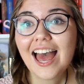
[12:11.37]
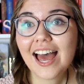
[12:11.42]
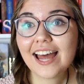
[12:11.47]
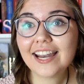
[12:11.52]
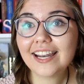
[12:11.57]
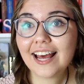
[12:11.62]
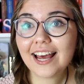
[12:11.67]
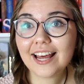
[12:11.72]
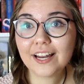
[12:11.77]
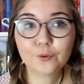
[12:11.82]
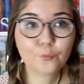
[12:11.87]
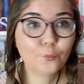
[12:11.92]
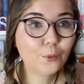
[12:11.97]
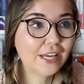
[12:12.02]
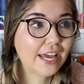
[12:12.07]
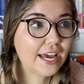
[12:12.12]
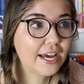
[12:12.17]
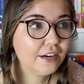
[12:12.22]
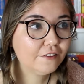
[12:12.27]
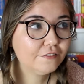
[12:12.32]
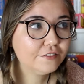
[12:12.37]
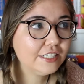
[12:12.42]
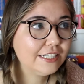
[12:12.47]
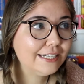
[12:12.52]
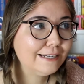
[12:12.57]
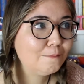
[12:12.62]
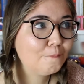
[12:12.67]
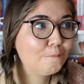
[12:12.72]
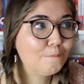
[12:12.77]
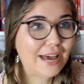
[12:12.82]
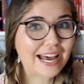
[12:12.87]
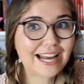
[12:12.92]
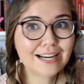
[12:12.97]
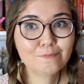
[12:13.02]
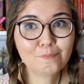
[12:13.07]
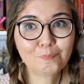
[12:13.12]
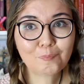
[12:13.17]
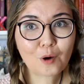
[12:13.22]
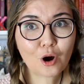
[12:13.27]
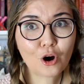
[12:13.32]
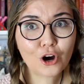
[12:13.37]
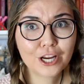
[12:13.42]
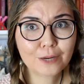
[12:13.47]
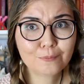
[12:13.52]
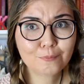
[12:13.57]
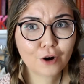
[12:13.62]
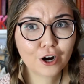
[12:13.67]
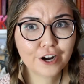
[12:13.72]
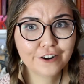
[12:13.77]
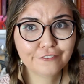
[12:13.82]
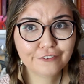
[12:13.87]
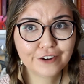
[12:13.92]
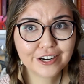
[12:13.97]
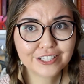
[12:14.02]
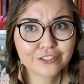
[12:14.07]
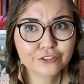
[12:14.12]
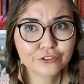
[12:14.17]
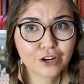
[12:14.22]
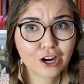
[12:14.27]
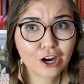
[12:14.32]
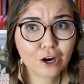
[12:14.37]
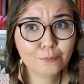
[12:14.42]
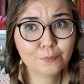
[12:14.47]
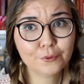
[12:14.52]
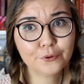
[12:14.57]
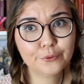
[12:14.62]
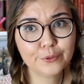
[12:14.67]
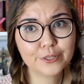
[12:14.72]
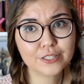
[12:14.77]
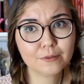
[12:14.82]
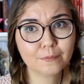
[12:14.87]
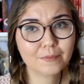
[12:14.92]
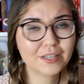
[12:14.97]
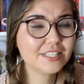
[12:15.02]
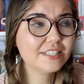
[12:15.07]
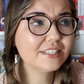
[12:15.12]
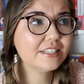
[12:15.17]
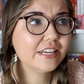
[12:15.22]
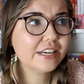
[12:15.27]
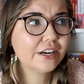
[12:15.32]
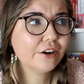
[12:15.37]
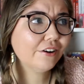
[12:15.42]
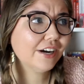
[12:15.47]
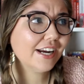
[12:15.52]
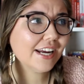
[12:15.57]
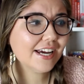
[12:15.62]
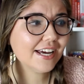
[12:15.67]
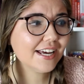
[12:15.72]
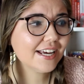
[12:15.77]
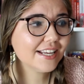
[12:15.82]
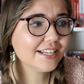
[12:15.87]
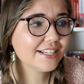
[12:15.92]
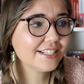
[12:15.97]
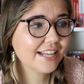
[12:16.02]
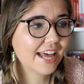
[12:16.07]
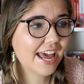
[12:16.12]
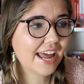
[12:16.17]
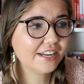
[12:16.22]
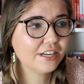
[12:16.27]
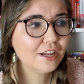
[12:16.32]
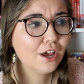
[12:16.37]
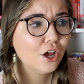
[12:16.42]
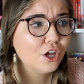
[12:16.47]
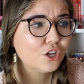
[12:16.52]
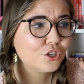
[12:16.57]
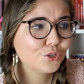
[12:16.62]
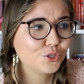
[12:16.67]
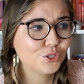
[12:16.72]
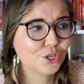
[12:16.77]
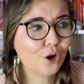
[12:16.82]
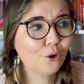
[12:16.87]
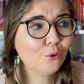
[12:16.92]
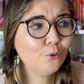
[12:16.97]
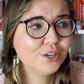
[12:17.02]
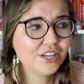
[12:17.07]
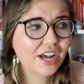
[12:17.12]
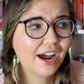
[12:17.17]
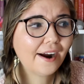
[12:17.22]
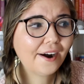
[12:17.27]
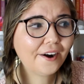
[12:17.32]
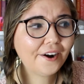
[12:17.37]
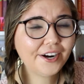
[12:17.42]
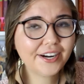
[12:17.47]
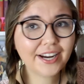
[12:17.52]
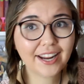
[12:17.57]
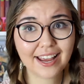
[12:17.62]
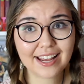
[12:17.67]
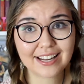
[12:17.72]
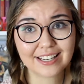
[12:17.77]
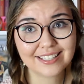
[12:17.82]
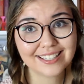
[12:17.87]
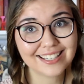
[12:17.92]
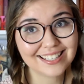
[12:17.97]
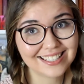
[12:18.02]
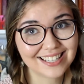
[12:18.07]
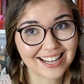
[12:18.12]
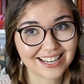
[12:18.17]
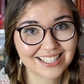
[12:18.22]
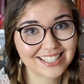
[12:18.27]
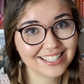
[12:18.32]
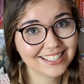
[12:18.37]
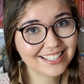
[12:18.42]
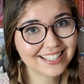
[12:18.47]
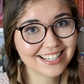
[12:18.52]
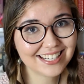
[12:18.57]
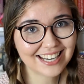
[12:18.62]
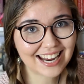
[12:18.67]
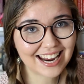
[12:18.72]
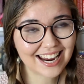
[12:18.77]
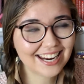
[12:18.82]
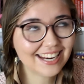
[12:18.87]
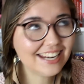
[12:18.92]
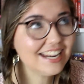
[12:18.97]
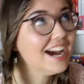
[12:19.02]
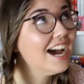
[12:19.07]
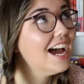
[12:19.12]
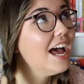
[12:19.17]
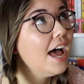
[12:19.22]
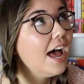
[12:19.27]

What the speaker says: And then we have the bad boy boyfriend trope who is mysterious and so dark and such a cliche.